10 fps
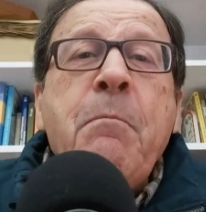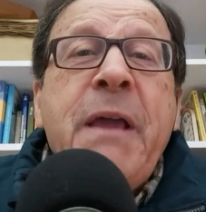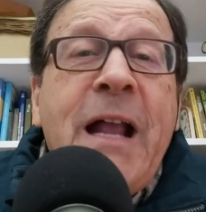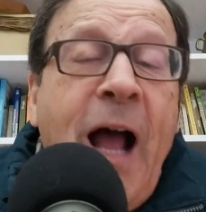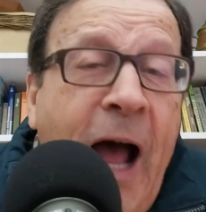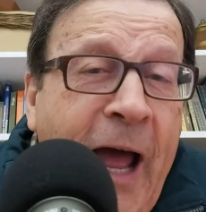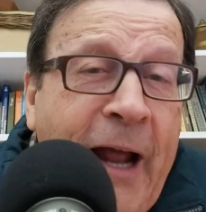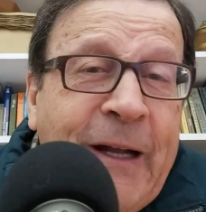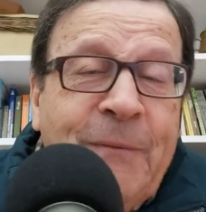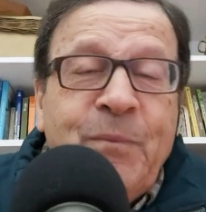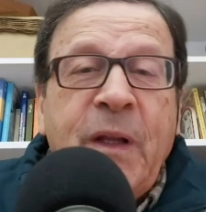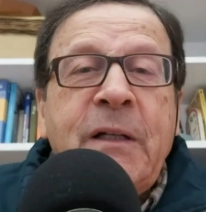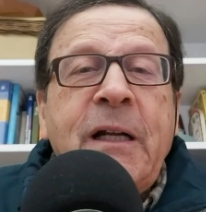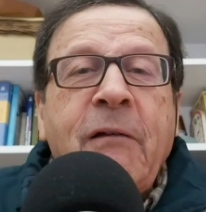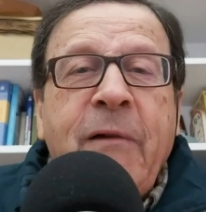behind
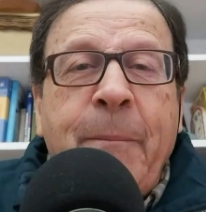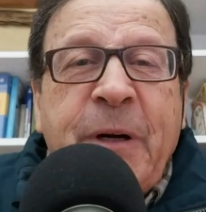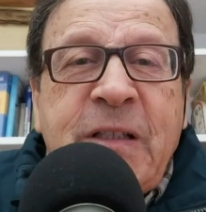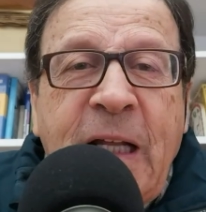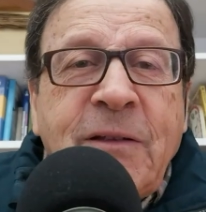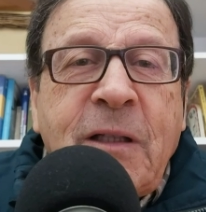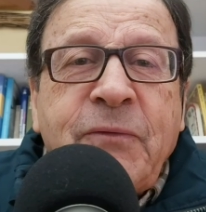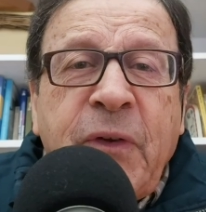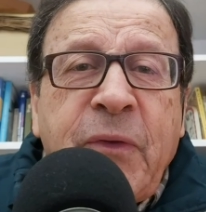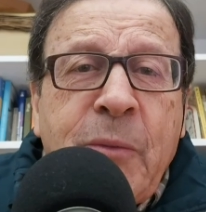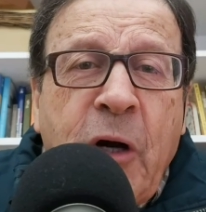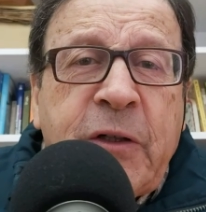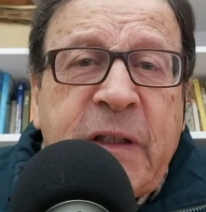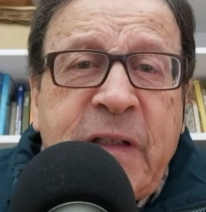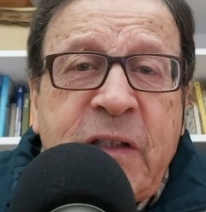representative
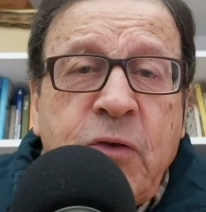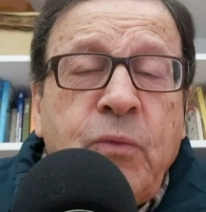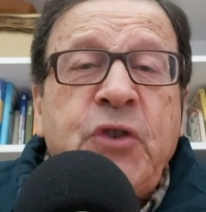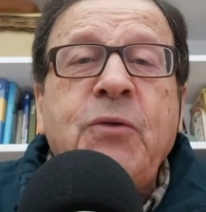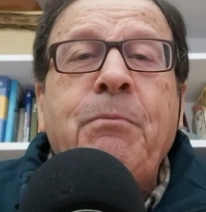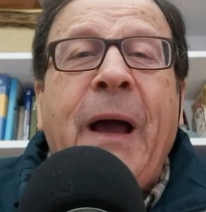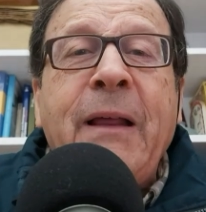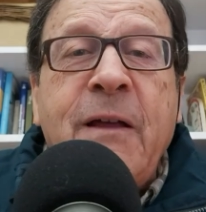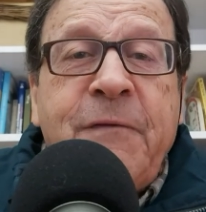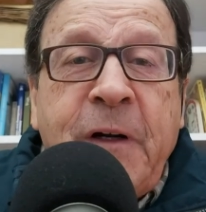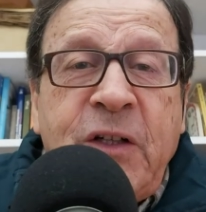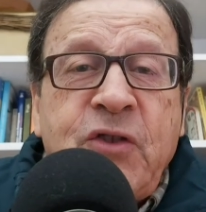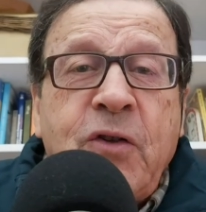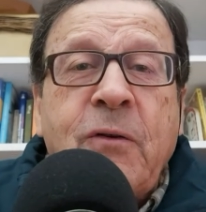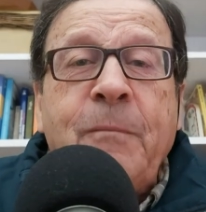democracies, which by
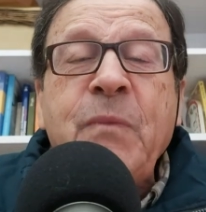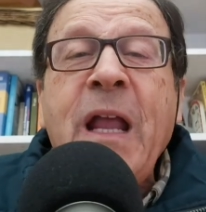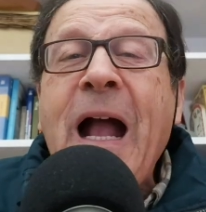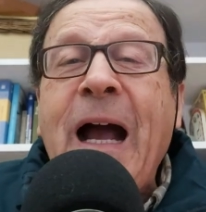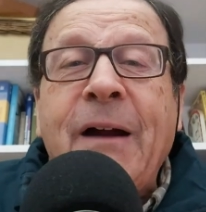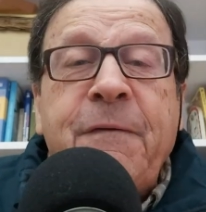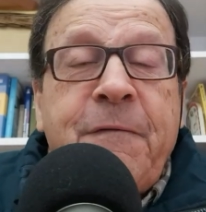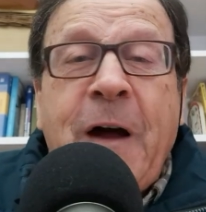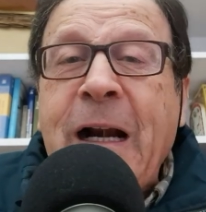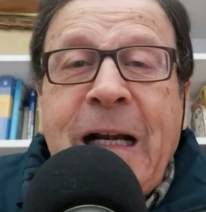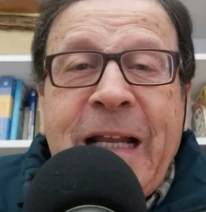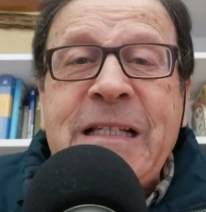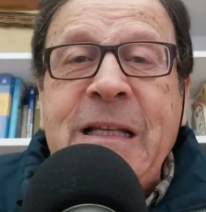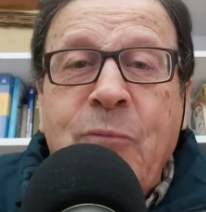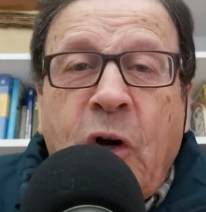definition are far
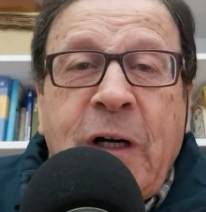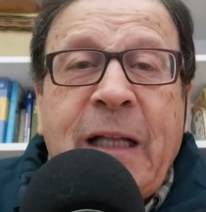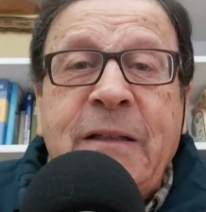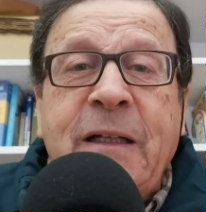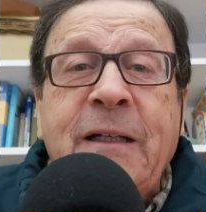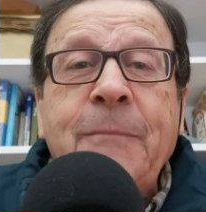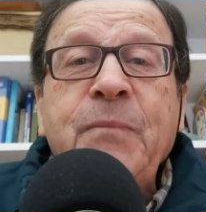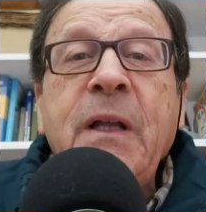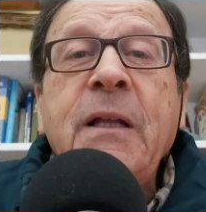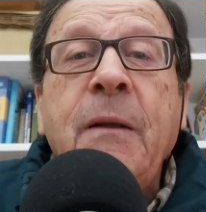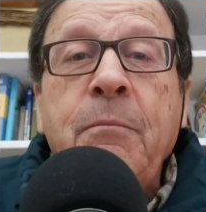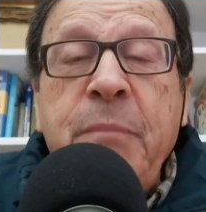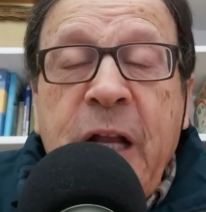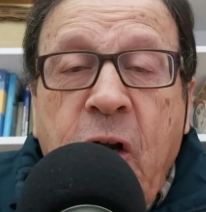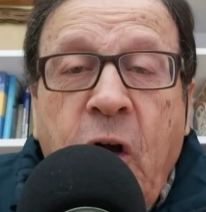less democratic
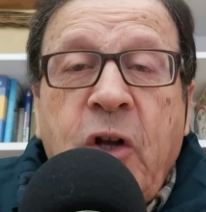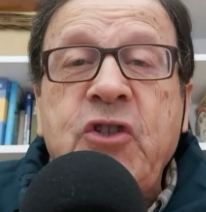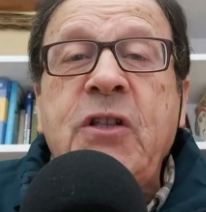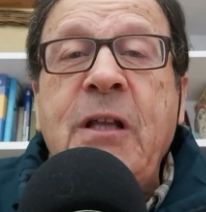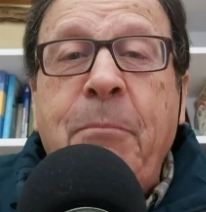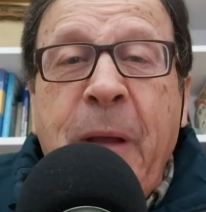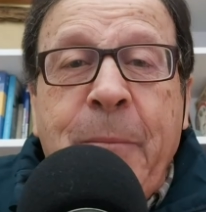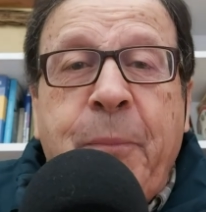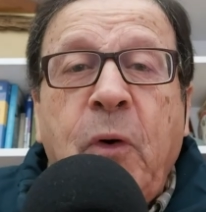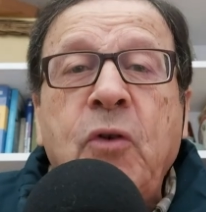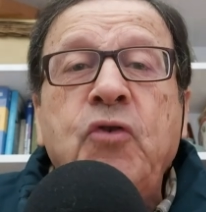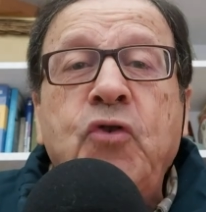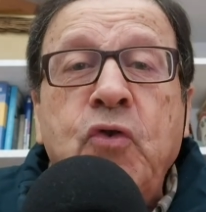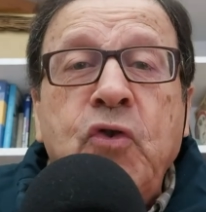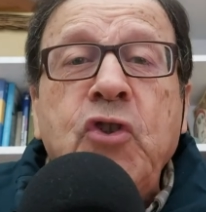because the people
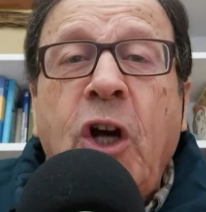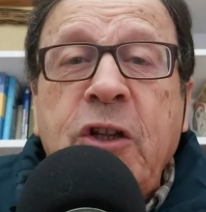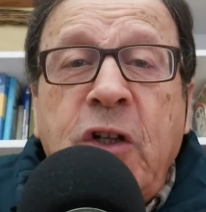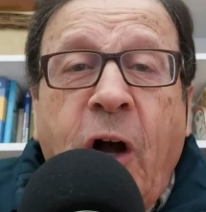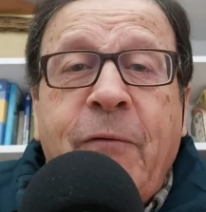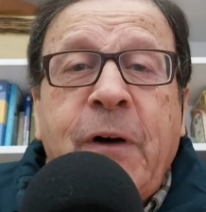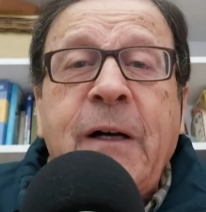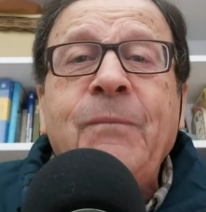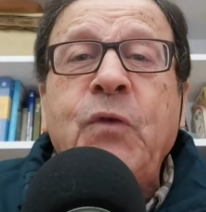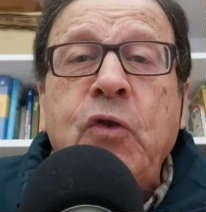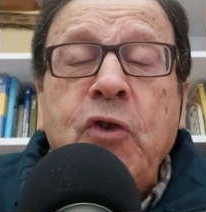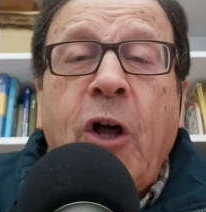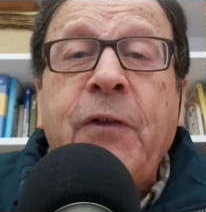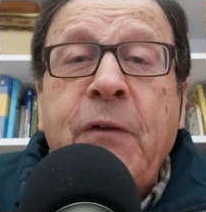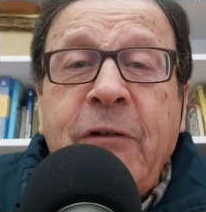do not govern, do
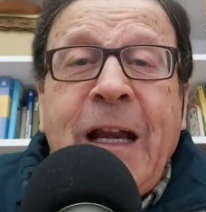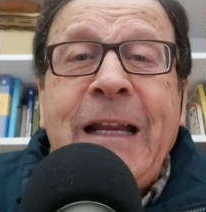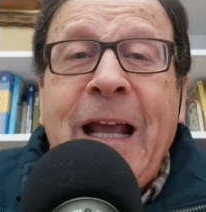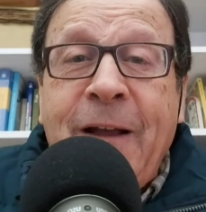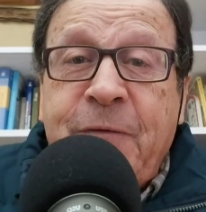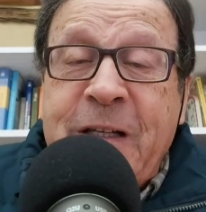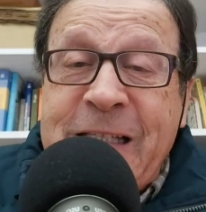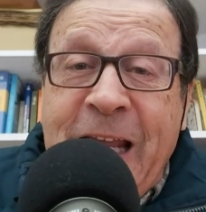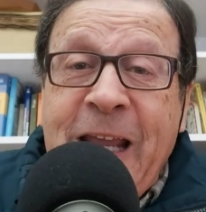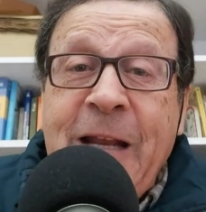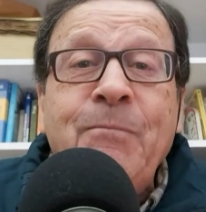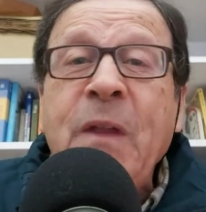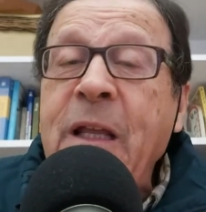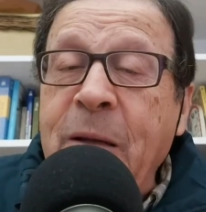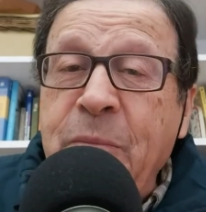not really have a say
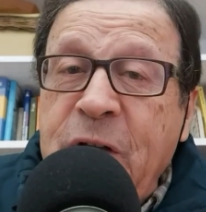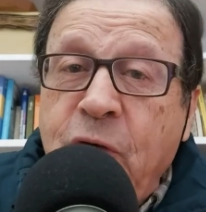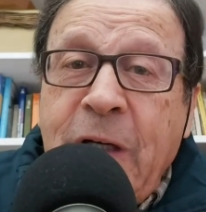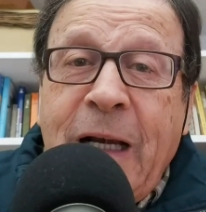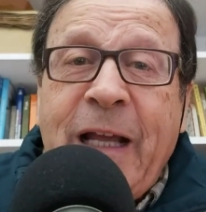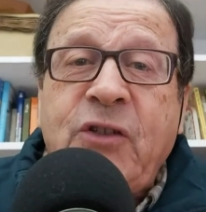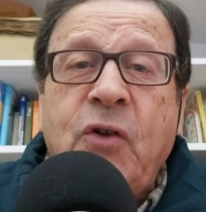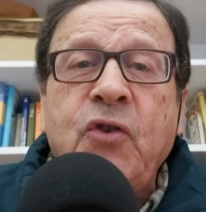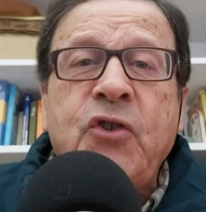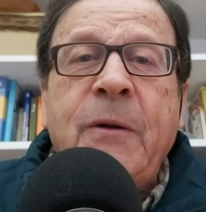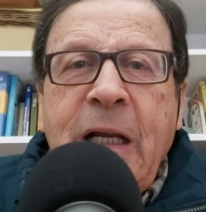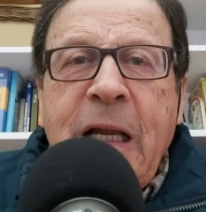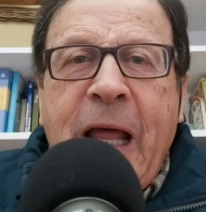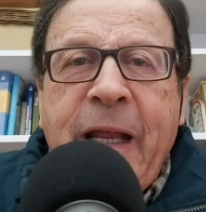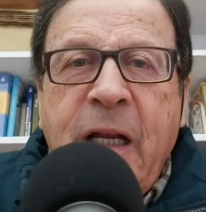in between elections,
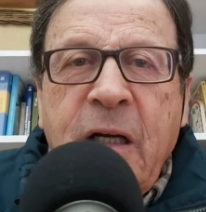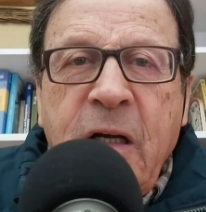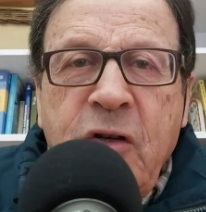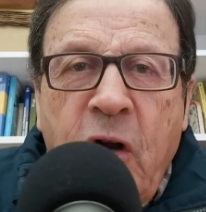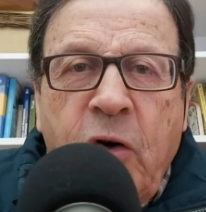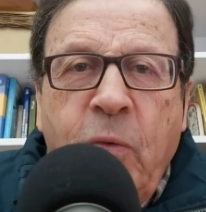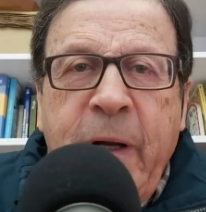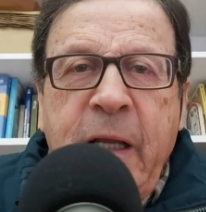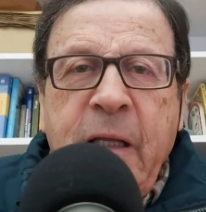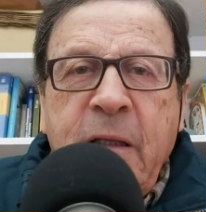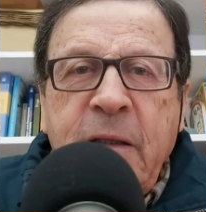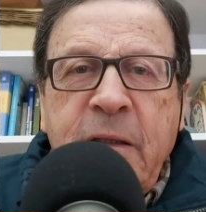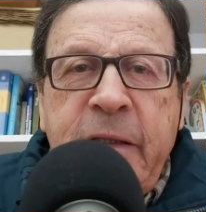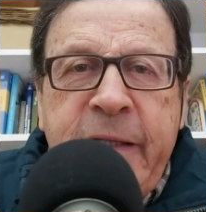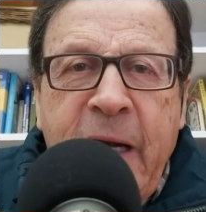like Norway,
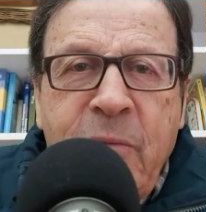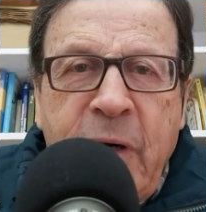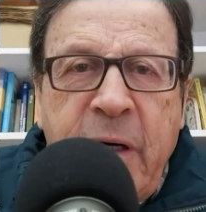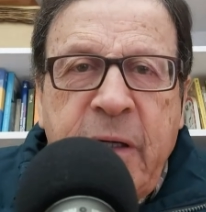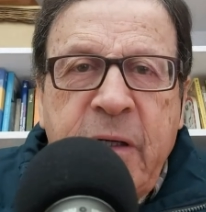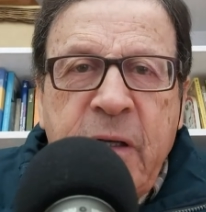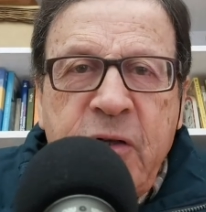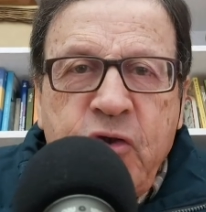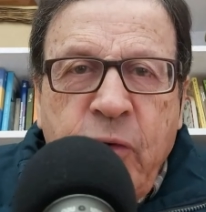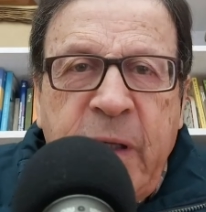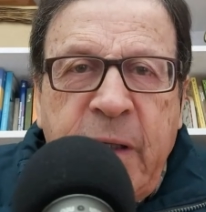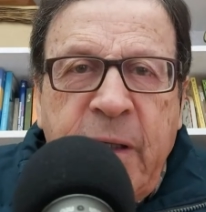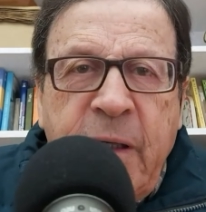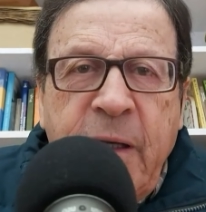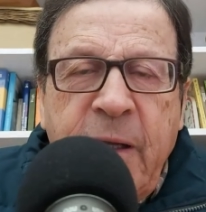Denmark,
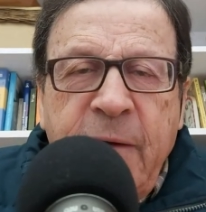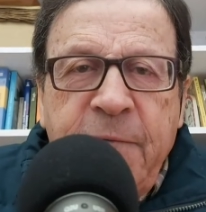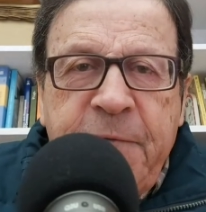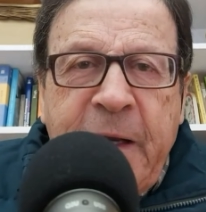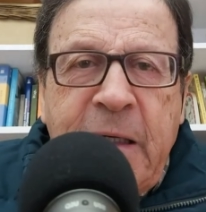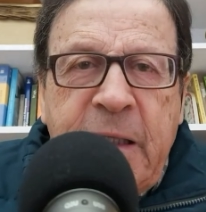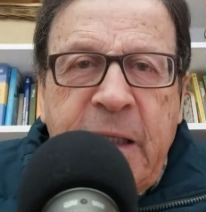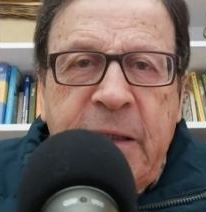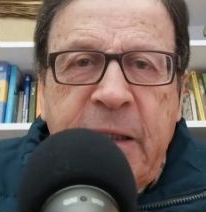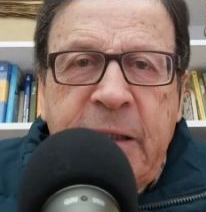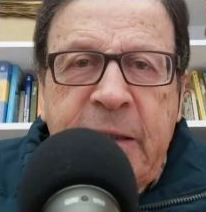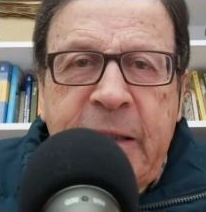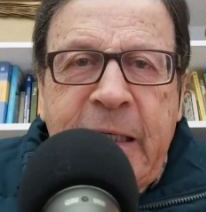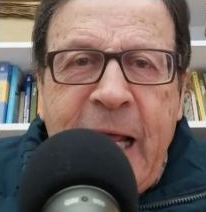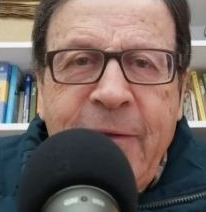Sweden, Finland,
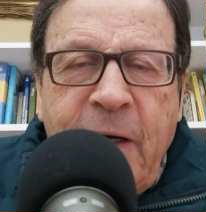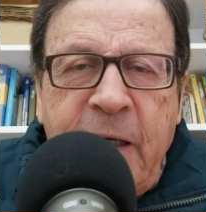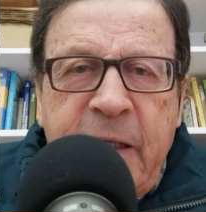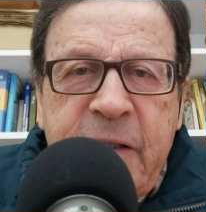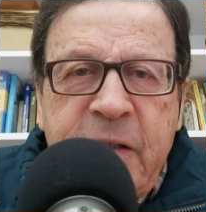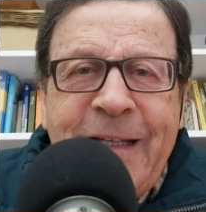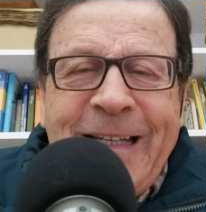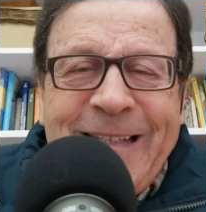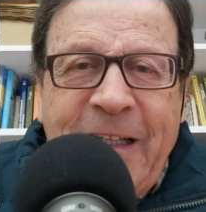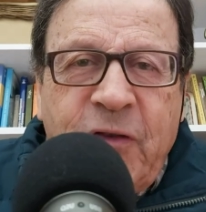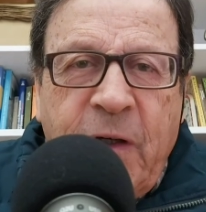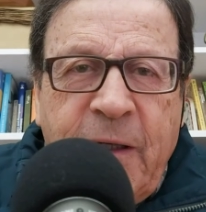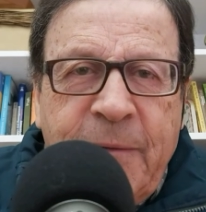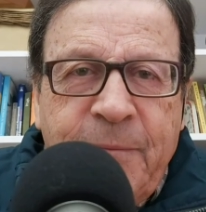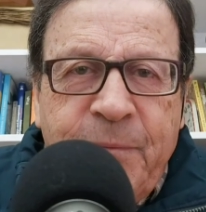the Netherlands,
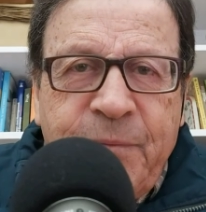etc.